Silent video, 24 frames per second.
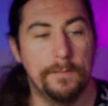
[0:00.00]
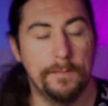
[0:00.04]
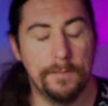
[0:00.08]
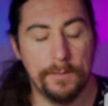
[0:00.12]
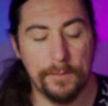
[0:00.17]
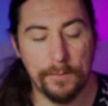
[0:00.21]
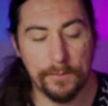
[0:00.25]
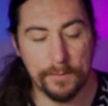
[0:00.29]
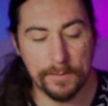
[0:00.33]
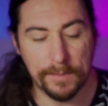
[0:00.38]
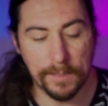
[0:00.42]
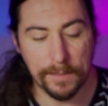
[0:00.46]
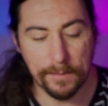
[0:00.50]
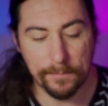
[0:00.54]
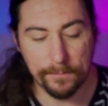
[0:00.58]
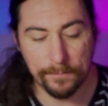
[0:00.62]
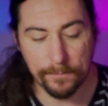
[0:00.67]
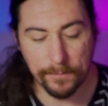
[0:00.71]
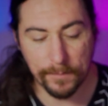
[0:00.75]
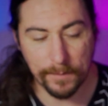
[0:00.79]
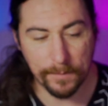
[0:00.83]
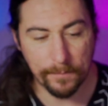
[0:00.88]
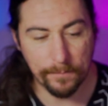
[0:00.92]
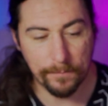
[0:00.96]
use that
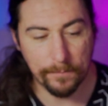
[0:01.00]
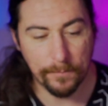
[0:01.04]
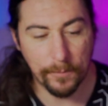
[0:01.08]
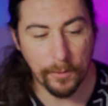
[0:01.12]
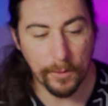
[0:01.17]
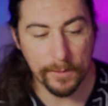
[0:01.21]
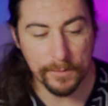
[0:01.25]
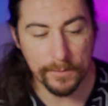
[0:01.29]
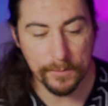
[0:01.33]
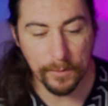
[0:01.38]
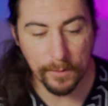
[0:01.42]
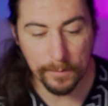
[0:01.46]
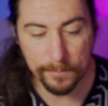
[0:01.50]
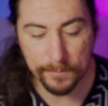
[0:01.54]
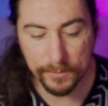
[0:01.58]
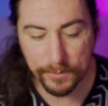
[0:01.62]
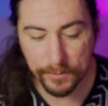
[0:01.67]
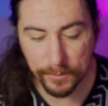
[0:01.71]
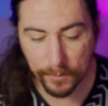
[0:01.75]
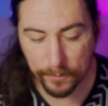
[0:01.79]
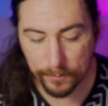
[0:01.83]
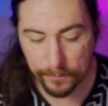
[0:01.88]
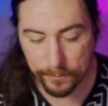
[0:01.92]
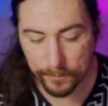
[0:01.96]
for nighttime
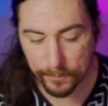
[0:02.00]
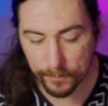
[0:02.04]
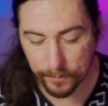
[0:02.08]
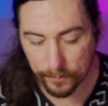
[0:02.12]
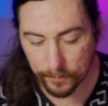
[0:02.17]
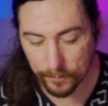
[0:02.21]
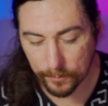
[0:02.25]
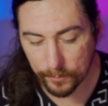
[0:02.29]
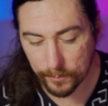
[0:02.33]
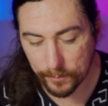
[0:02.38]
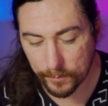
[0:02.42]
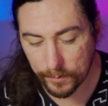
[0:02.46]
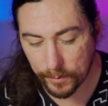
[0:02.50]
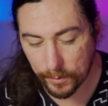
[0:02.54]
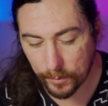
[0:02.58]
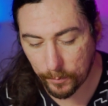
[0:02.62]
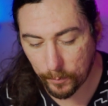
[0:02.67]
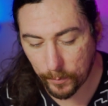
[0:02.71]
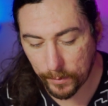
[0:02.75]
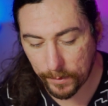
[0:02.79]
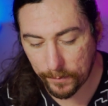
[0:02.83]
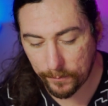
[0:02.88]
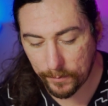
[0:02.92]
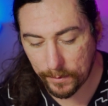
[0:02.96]
shot, or you know,
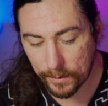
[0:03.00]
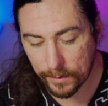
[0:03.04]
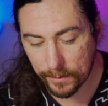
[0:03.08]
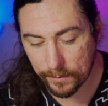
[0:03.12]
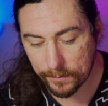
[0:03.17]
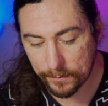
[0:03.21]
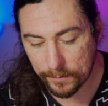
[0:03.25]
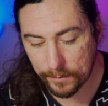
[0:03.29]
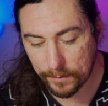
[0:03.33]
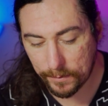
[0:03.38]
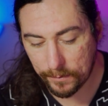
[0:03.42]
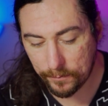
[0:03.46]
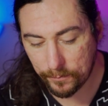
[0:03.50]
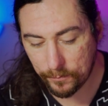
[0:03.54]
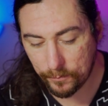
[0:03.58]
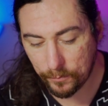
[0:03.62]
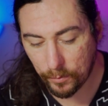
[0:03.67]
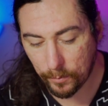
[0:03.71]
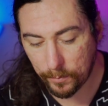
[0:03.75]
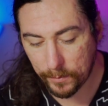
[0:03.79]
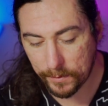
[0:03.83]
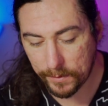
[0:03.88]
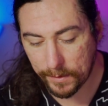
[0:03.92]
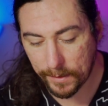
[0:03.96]
whenever you're
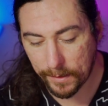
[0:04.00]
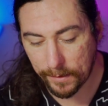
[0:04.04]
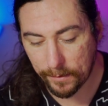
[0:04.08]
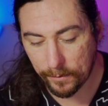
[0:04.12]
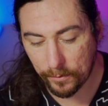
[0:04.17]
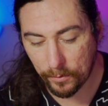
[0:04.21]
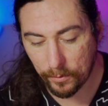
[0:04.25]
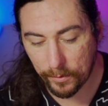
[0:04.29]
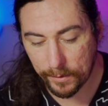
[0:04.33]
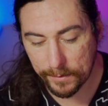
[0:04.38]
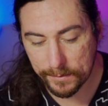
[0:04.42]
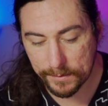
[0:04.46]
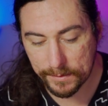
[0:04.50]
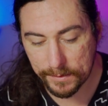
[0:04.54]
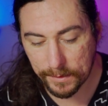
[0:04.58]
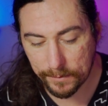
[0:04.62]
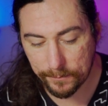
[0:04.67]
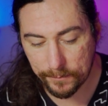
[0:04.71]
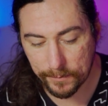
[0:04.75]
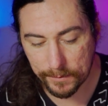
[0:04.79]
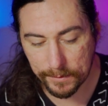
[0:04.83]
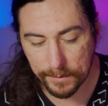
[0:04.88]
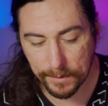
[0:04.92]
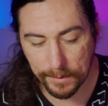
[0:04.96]
dropping down in light and
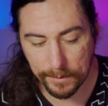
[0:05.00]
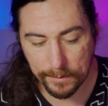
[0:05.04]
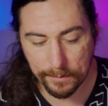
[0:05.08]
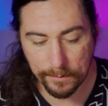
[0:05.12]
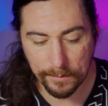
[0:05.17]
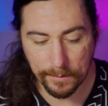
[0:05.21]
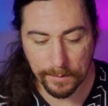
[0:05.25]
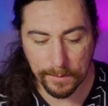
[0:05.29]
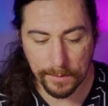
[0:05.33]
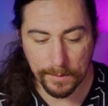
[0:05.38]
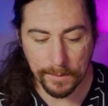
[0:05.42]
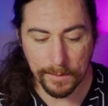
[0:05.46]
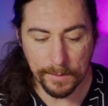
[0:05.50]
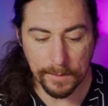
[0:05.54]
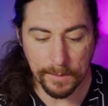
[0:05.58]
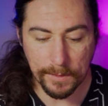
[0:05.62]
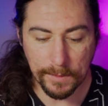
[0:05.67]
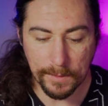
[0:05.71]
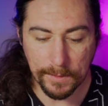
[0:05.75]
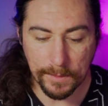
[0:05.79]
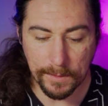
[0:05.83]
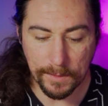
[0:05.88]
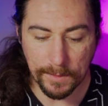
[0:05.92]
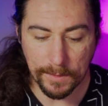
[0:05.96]
stuff like that.
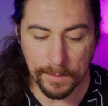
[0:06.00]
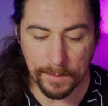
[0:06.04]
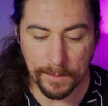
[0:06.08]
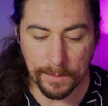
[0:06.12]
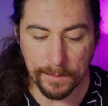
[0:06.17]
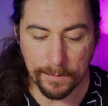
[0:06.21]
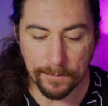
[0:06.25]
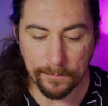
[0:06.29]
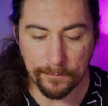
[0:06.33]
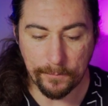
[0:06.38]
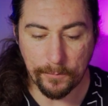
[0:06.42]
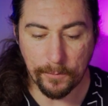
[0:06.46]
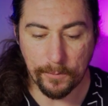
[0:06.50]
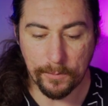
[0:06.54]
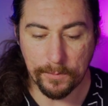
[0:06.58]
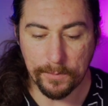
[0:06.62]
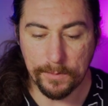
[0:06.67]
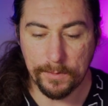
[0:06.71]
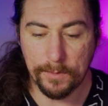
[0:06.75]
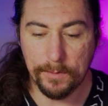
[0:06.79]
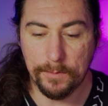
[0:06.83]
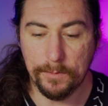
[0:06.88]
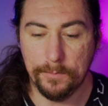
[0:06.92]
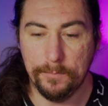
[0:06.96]
I've got a
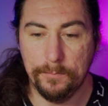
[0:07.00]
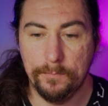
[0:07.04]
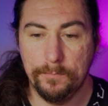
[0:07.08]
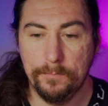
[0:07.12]
little